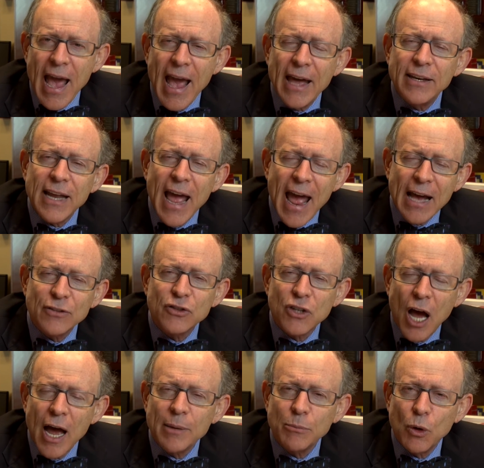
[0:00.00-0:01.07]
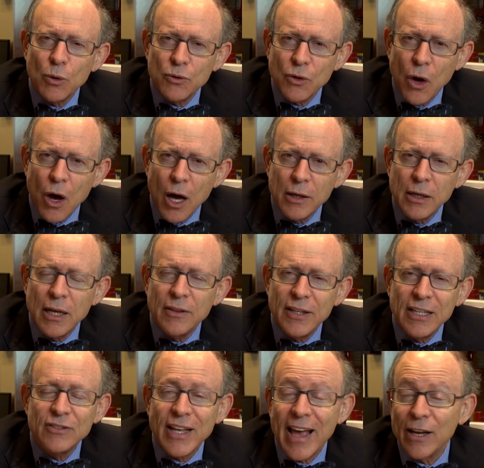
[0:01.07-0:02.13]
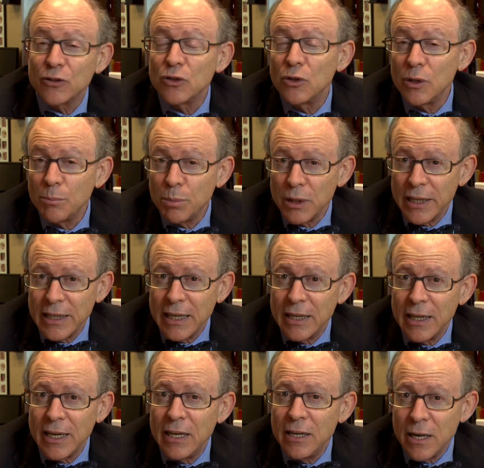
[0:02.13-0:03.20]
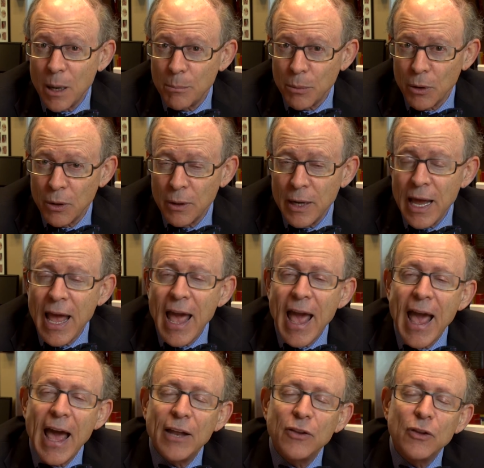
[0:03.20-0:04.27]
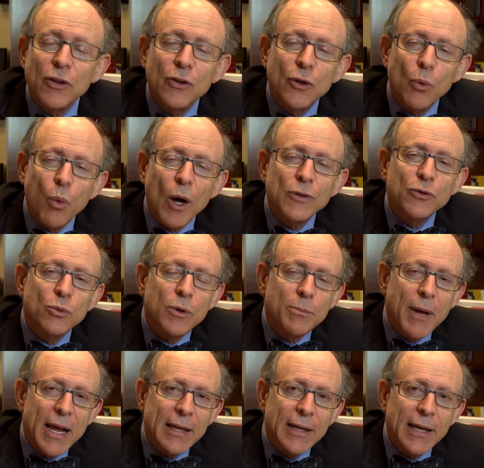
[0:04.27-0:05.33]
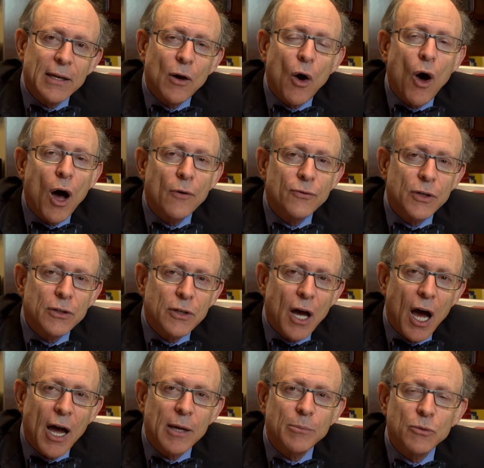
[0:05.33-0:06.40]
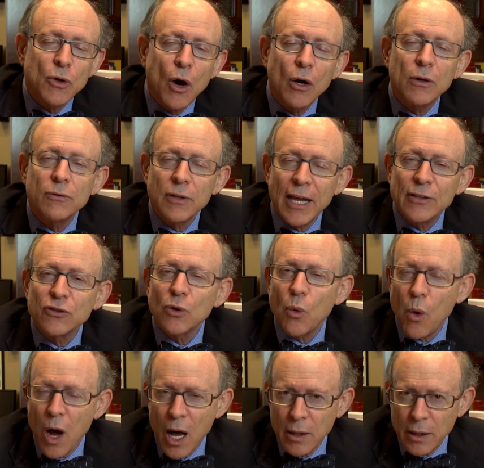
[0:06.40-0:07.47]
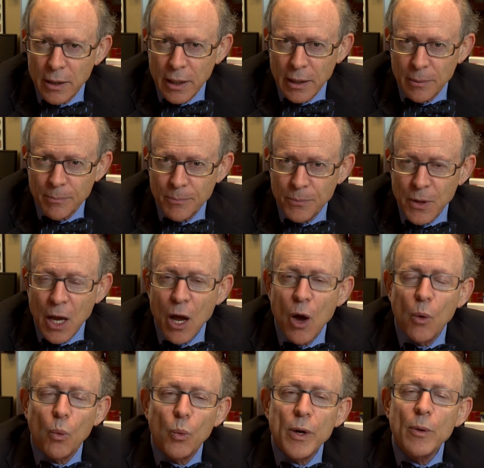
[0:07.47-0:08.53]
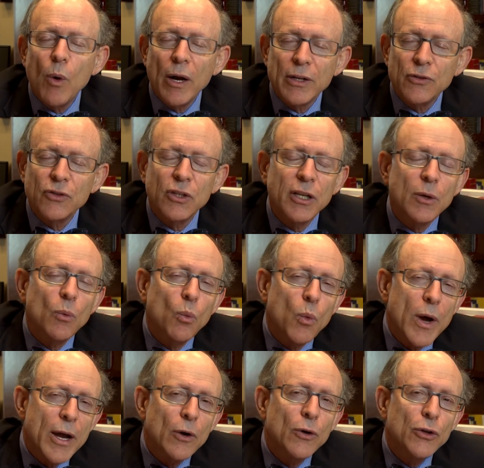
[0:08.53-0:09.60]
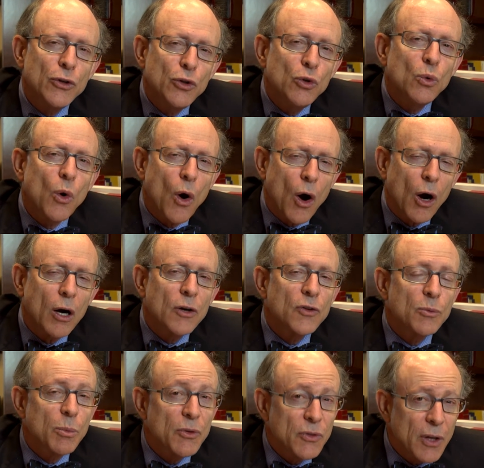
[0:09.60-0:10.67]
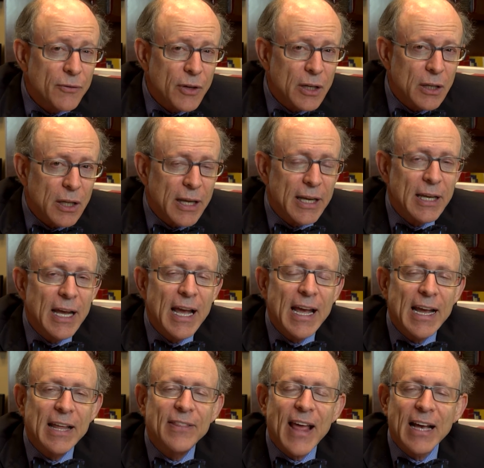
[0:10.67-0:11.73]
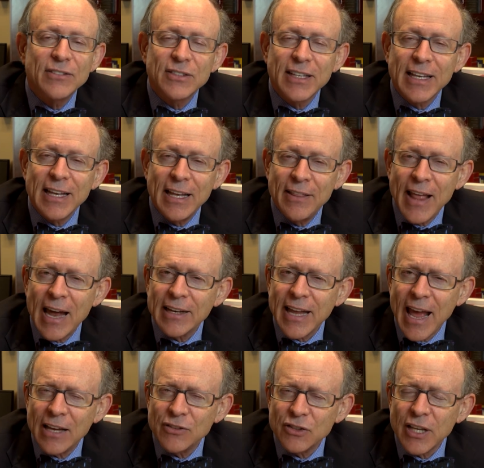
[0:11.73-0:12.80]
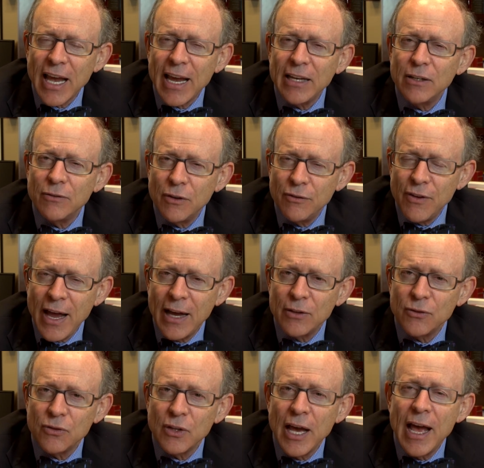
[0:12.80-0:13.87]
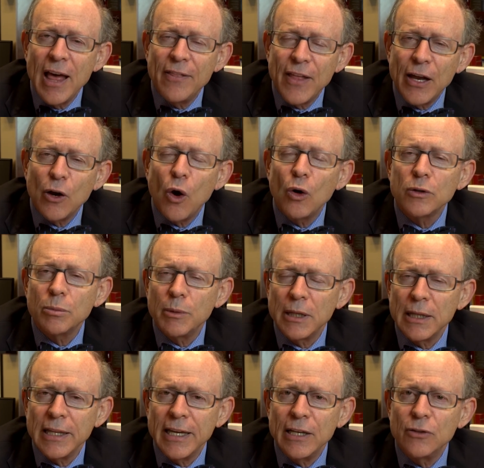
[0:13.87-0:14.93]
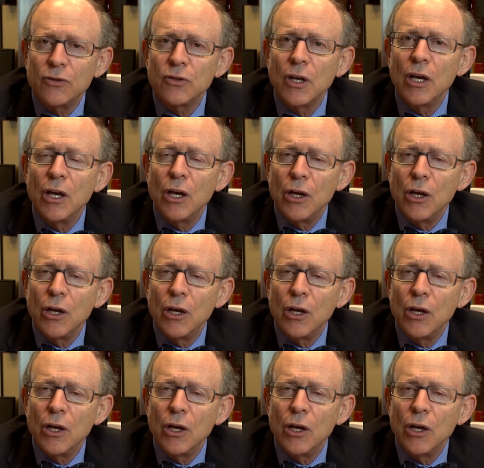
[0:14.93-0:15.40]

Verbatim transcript: And as time goes on, these eggs are depleted in number and the ones remaining oftentimes are of less quality. We want to see where you are specifically in that, in that cascade of events that ultimately leads